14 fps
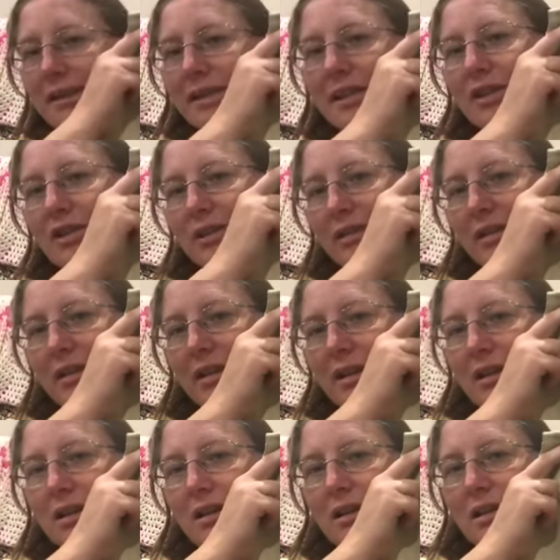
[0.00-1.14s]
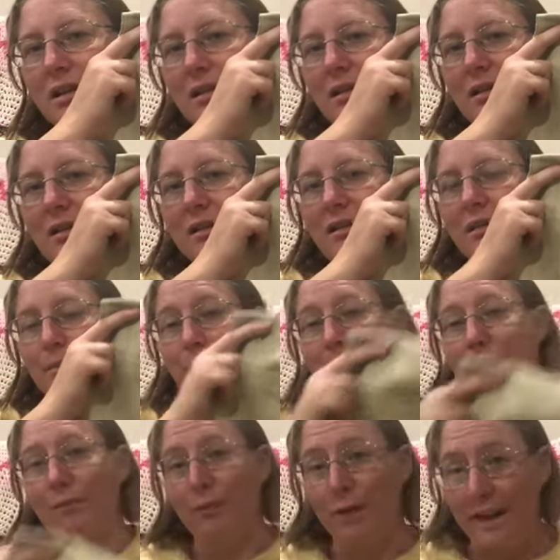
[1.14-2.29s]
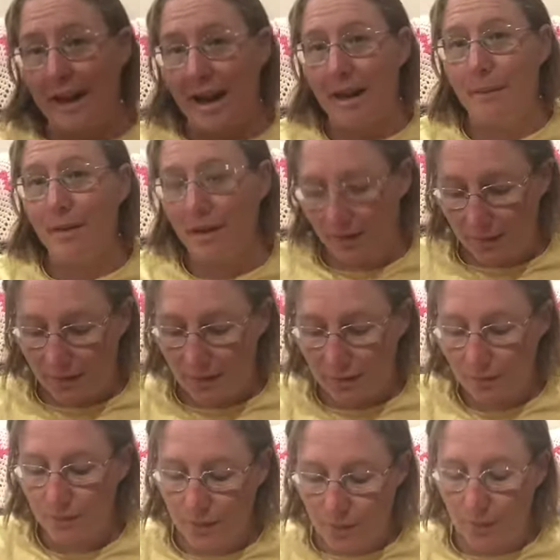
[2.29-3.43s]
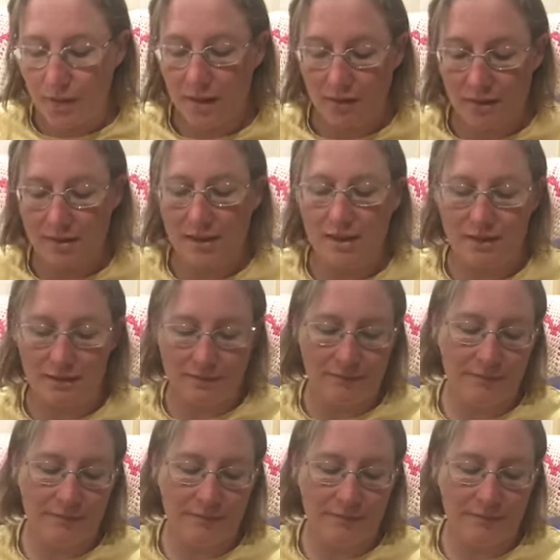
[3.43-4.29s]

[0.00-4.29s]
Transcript: stitches, but I'm really happy with what I got done.